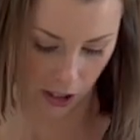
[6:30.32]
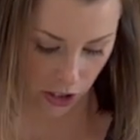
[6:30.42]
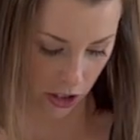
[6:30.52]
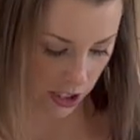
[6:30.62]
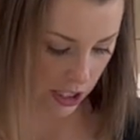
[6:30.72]

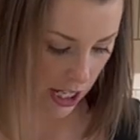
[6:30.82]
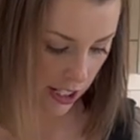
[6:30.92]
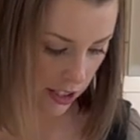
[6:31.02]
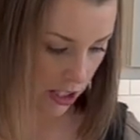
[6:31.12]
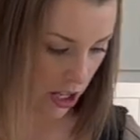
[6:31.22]
Just
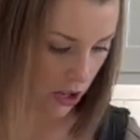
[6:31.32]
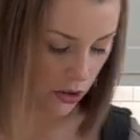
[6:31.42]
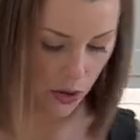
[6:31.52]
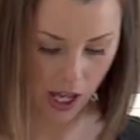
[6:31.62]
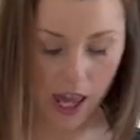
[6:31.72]
like
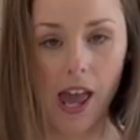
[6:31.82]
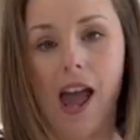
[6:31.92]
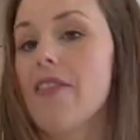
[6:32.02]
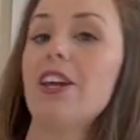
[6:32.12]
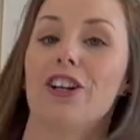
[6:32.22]
so,
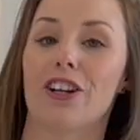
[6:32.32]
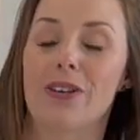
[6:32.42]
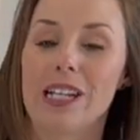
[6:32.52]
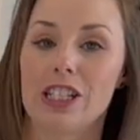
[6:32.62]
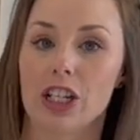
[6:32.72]
and then you're
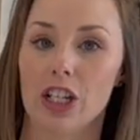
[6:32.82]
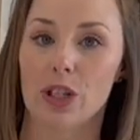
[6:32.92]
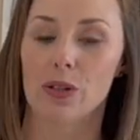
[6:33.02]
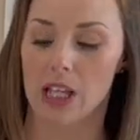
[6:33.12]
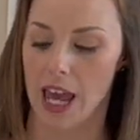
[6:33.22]
going to
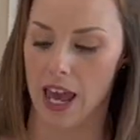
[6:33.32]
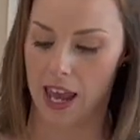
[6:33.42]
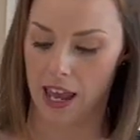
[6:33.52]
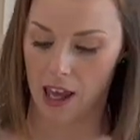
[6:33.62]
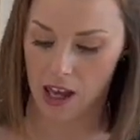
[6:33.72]
use
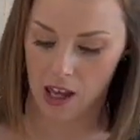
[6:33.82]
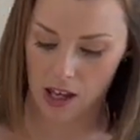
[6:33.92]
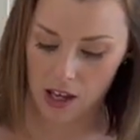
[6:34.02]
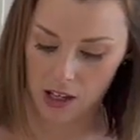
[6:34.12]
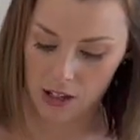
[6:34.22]
a
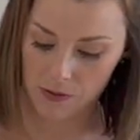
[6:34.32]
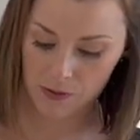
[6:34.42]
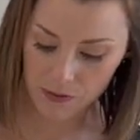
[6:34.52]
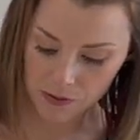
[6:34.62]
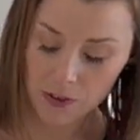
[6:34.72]

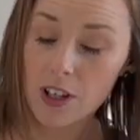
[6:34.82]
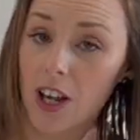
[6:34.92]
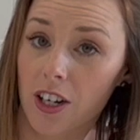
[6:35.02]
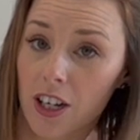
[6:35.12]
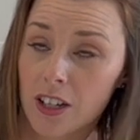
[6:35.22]

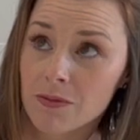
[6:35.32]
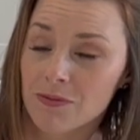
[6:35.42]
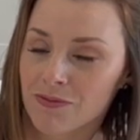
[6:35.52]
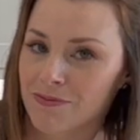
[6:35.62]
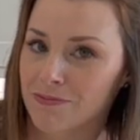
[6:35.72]
cutter,
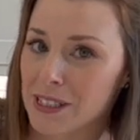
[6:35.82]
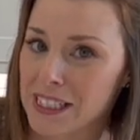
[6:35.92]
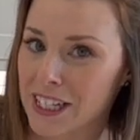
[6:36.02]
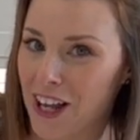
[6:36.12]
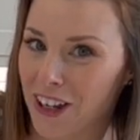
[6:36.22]

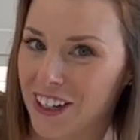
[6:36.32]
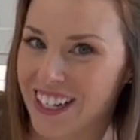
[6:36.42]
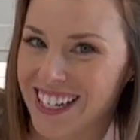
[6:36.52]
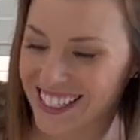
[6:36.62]
biscuit cutter,